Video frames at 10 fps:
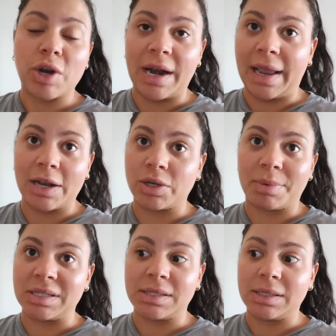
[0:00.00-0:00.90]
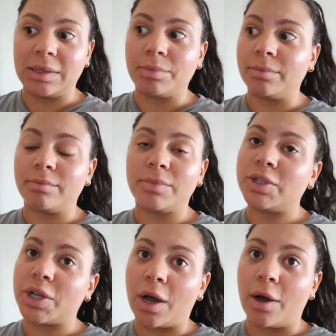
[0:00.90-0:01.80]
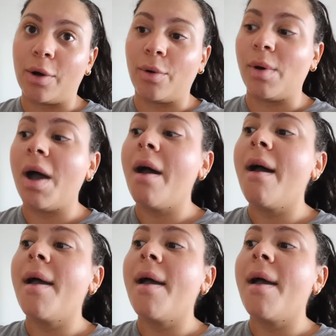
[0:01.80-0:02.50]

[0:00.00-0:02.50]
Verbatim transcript: trying to catch up on sleep. So